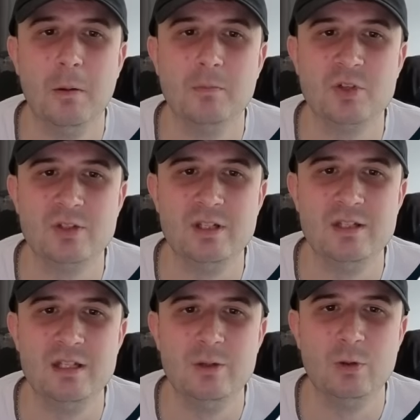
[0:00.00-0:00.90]
Just
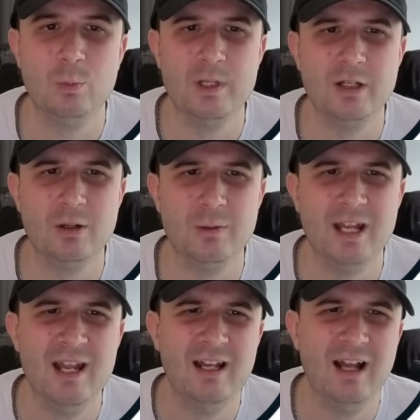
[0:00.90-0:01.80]
continuing week on week.
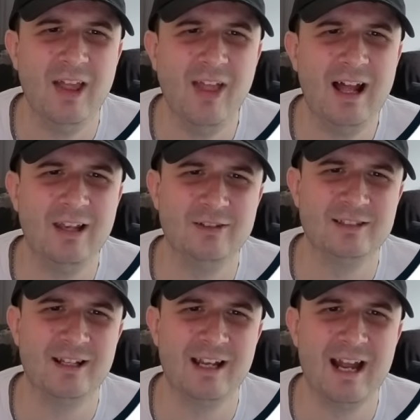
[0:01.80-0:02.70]
And that looks like a